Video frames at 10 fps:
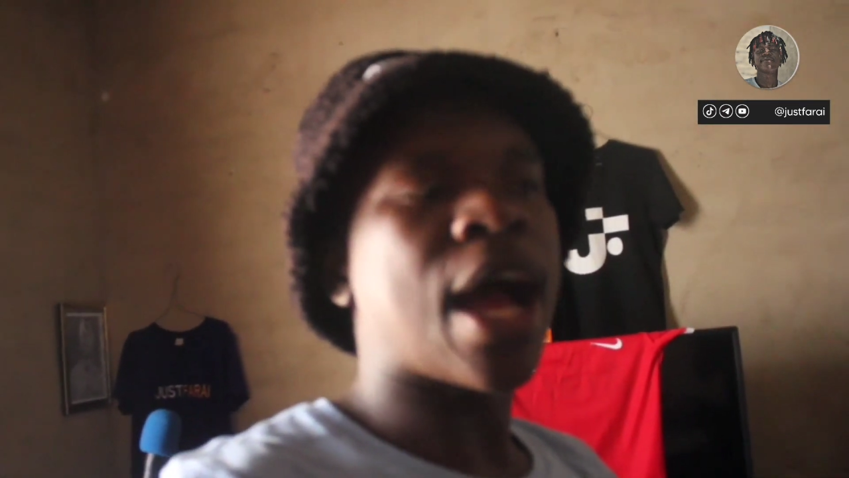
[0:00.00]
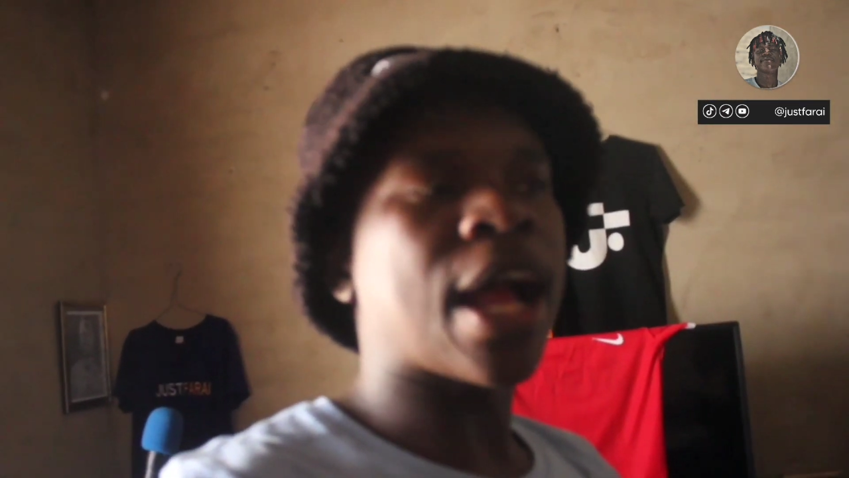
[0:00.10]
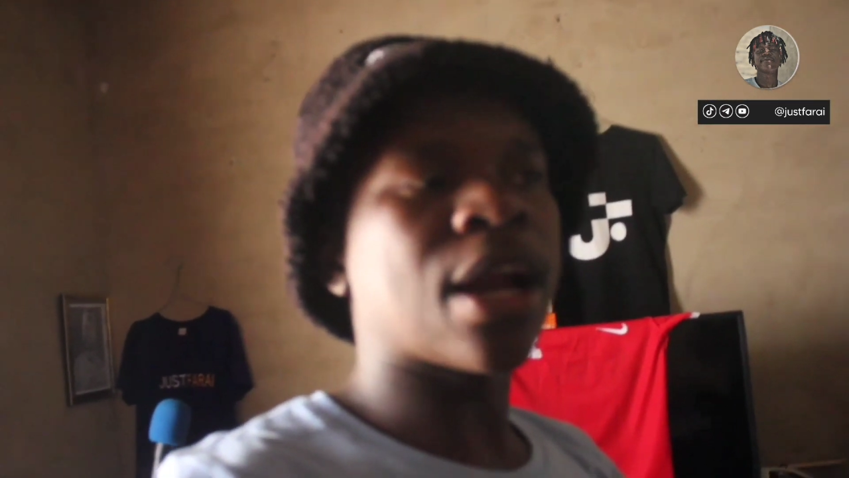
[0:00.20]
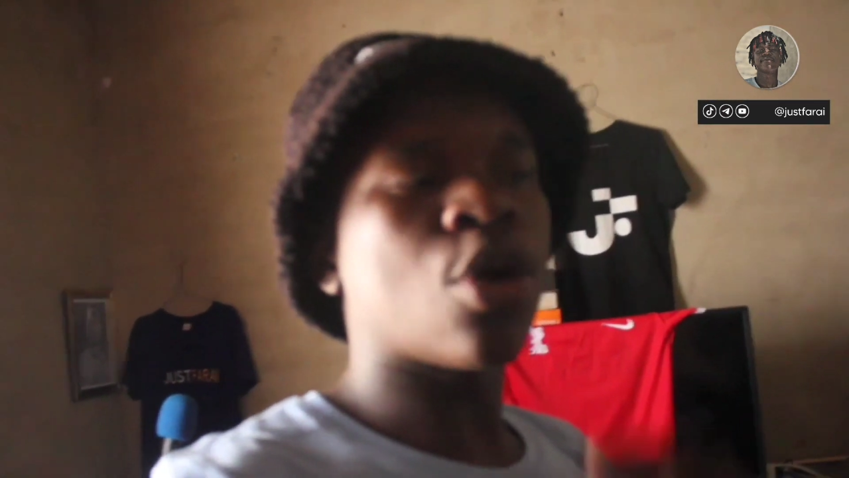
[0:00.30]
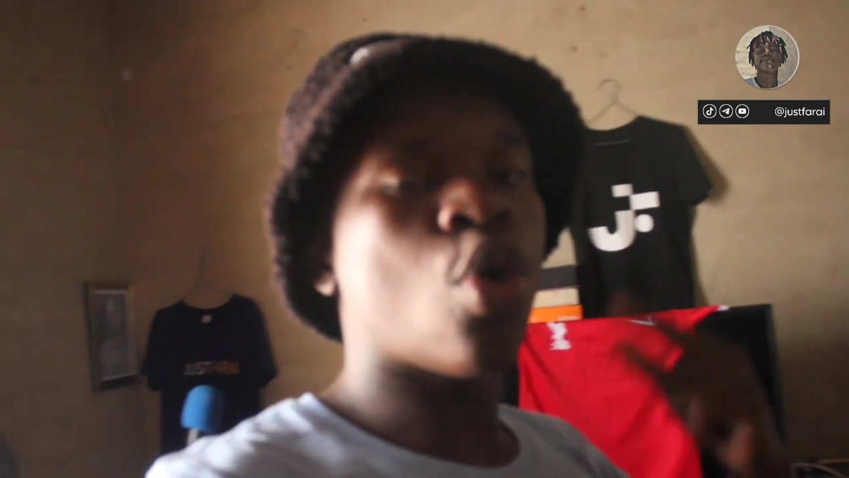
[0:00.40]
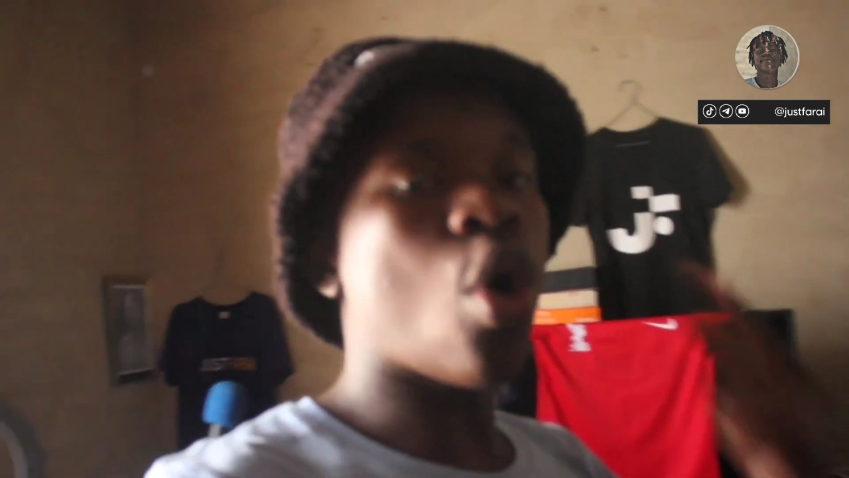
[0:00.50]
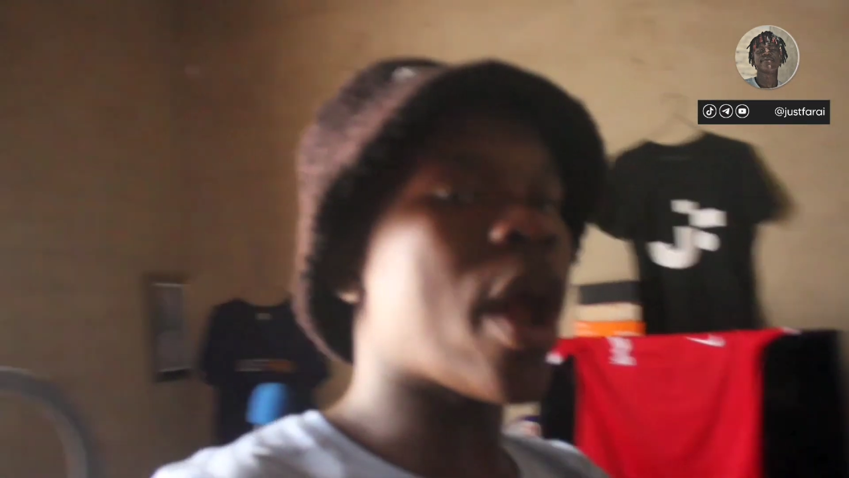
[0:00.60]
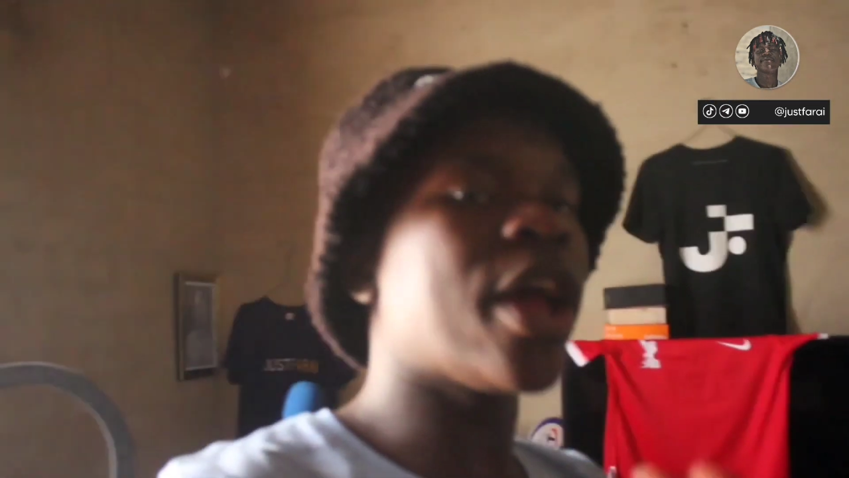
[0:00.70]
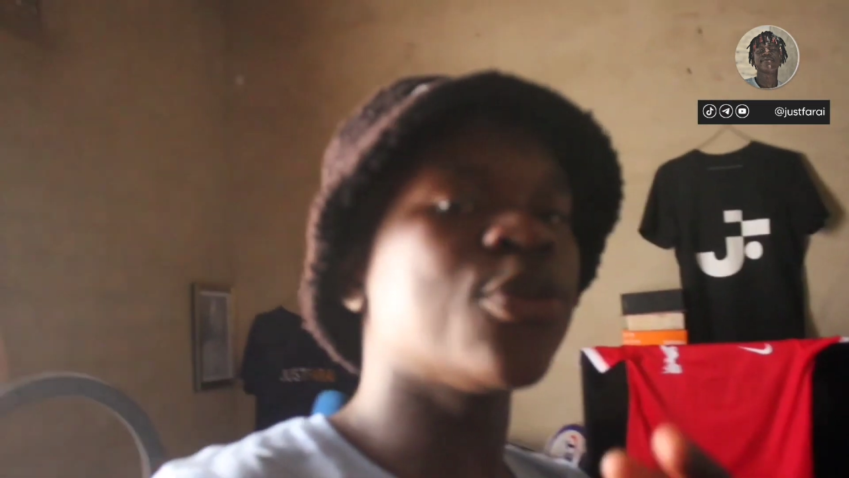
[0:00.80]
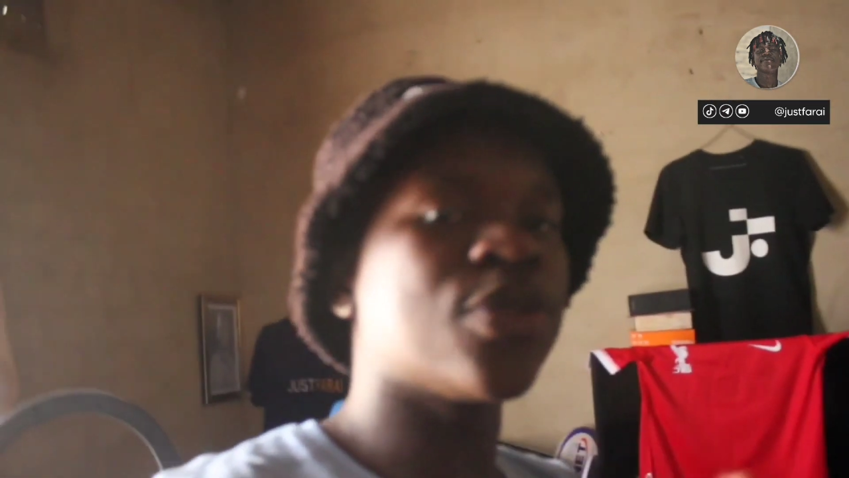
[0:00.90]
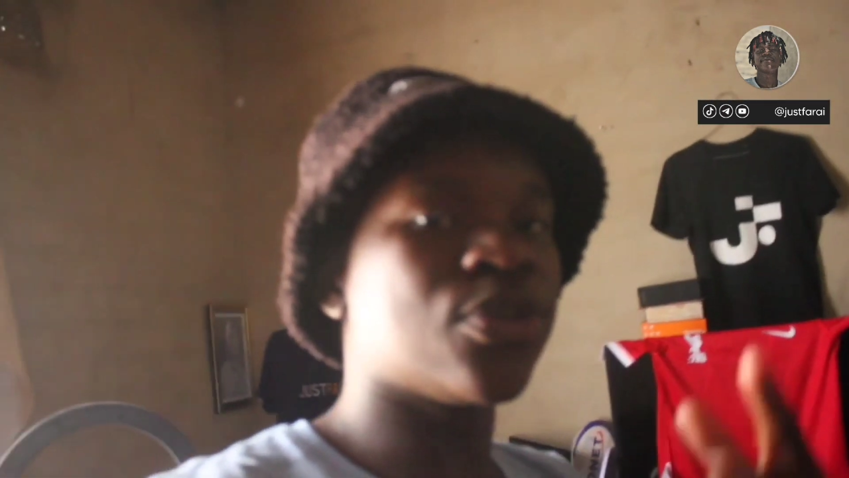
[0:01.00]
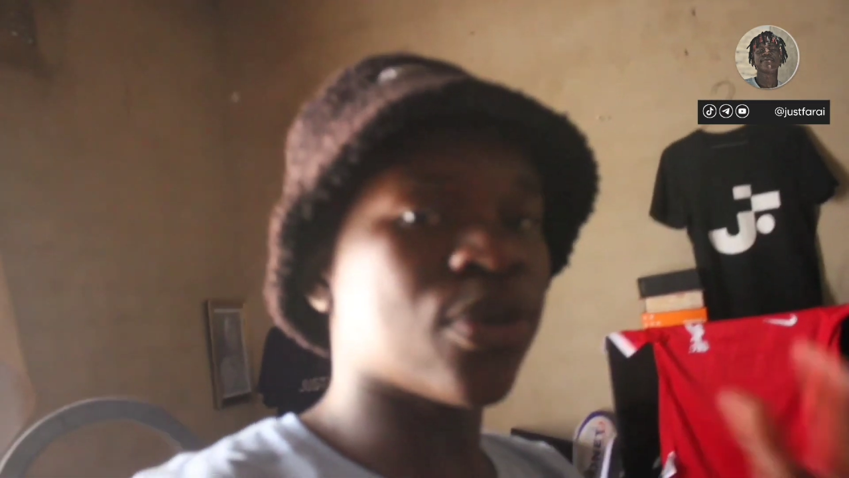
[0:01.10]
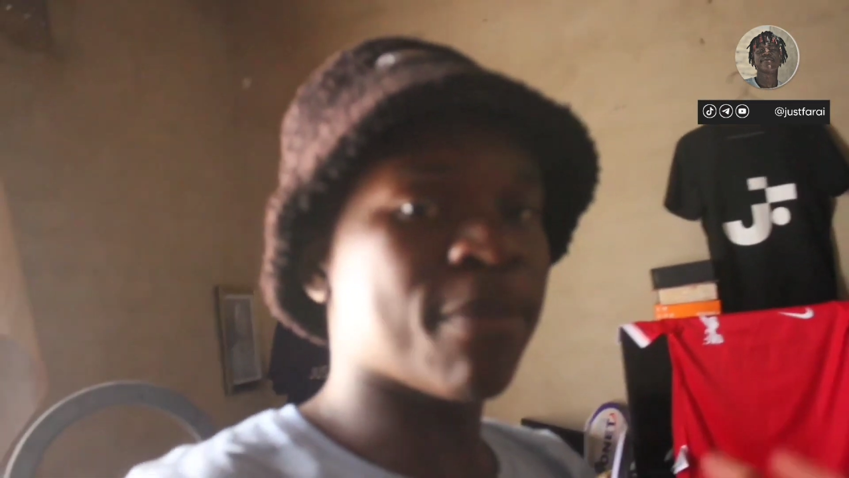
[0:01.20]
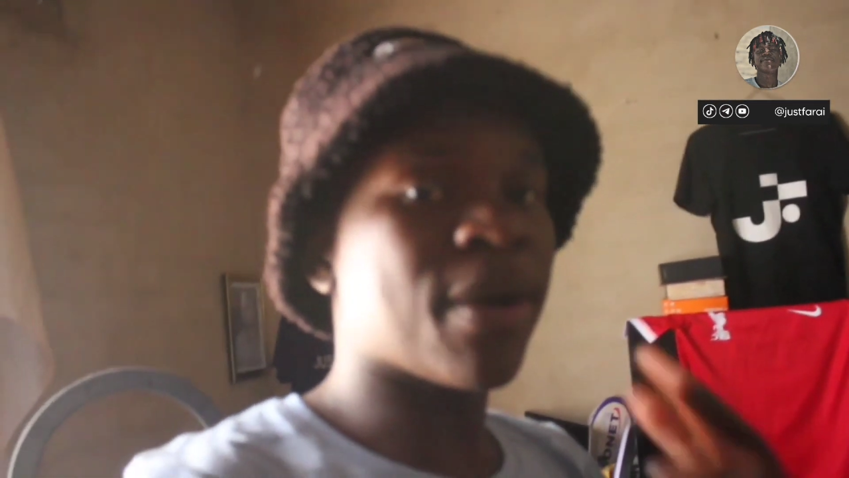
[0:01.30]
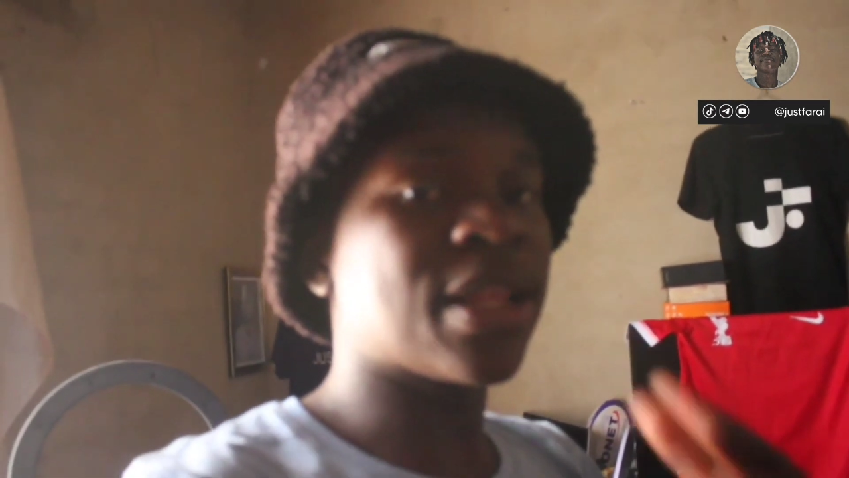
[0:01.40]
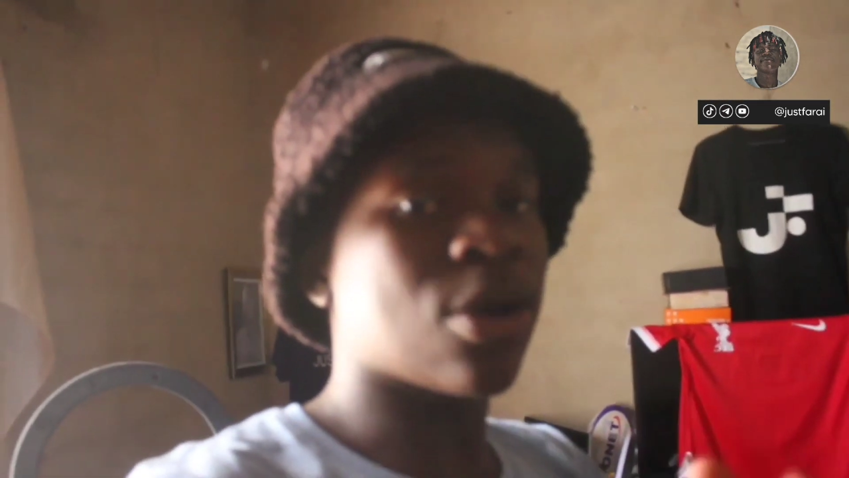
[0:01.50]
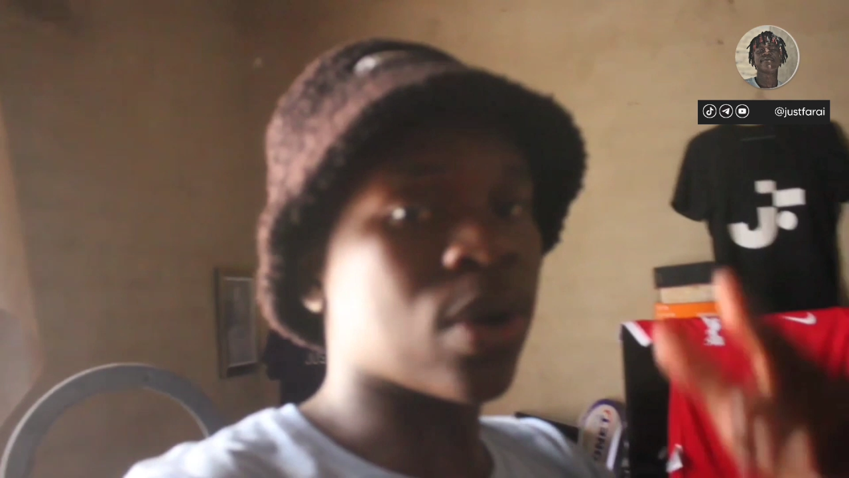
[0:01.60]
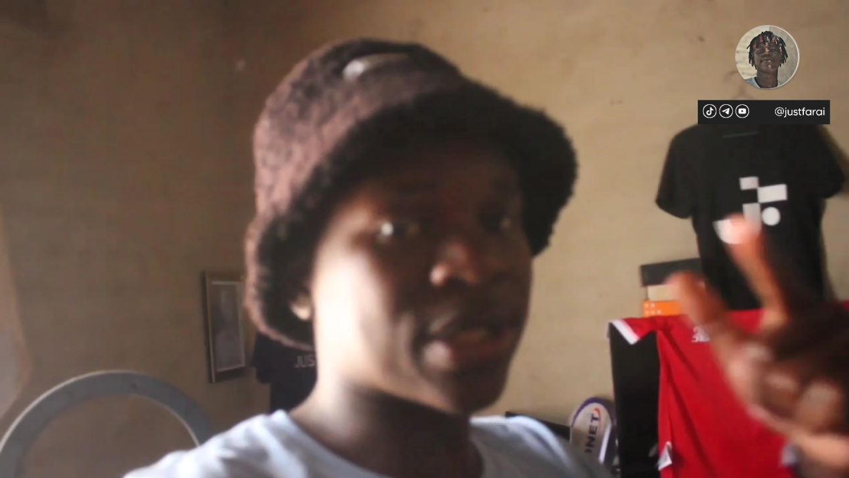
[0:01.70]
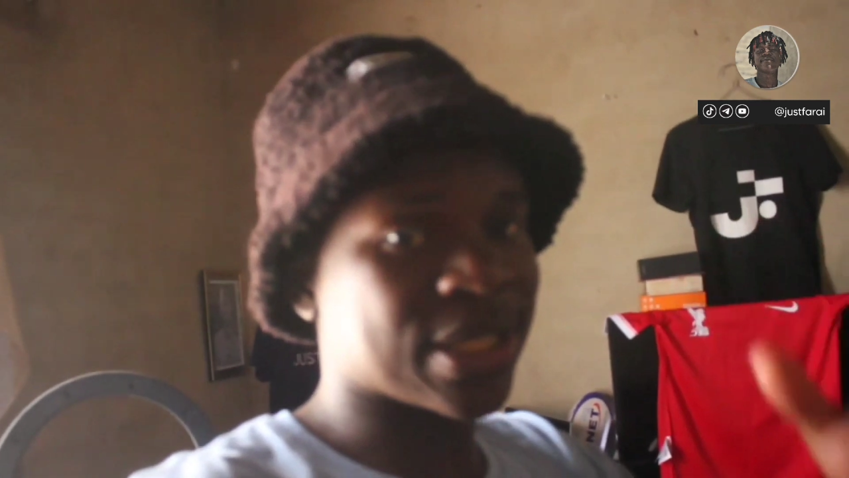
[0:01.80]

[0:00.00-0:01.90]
I gotta go and withdraw the money that was